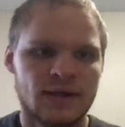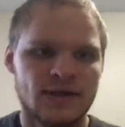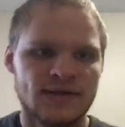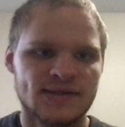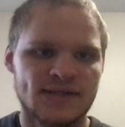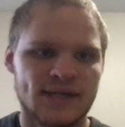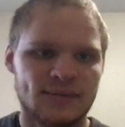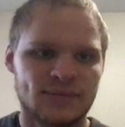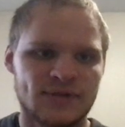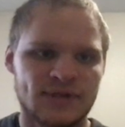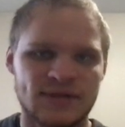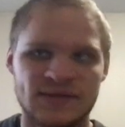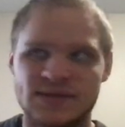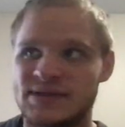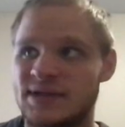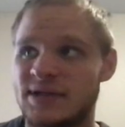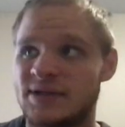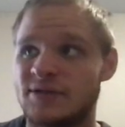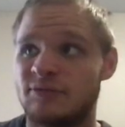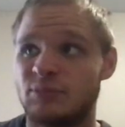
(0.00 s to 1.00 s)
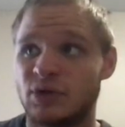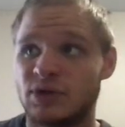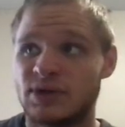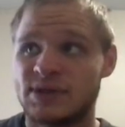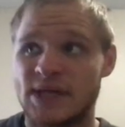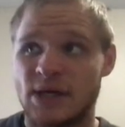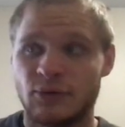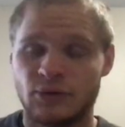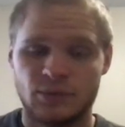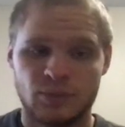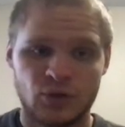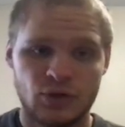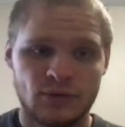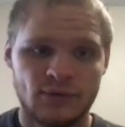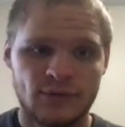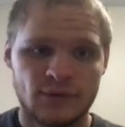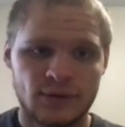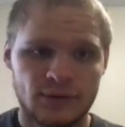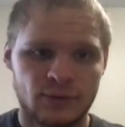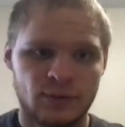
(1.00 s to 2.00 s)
except instead of book.remove,